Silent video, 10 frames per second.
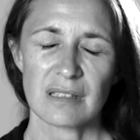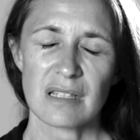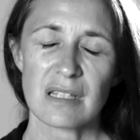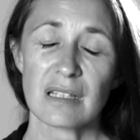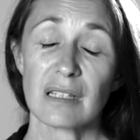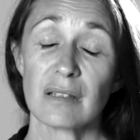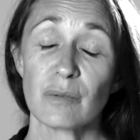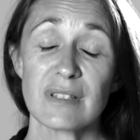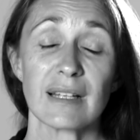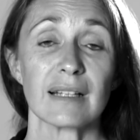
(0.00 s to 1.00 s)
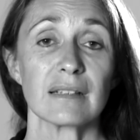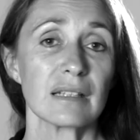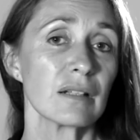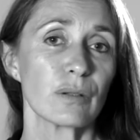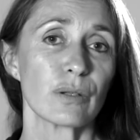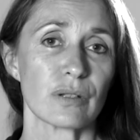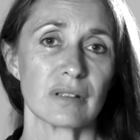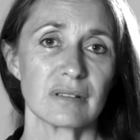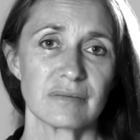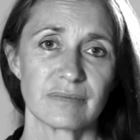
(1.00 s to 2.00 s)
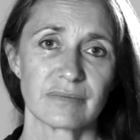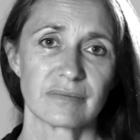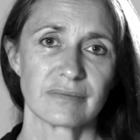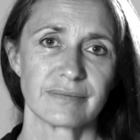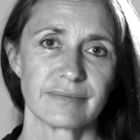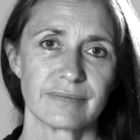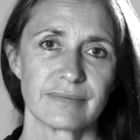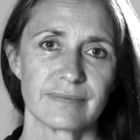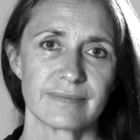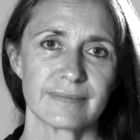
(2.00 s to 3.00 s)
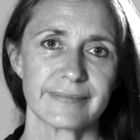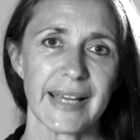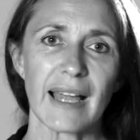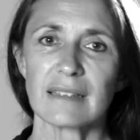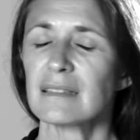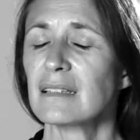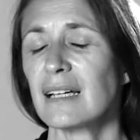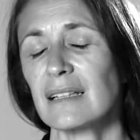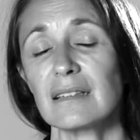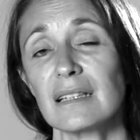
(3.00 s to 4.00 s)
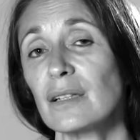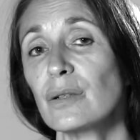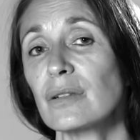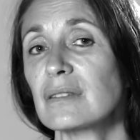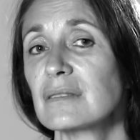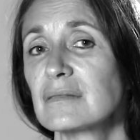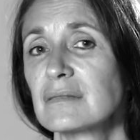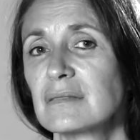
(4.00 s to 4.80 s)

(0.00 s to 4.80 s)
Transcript: She was like a little girl, acted like a little girl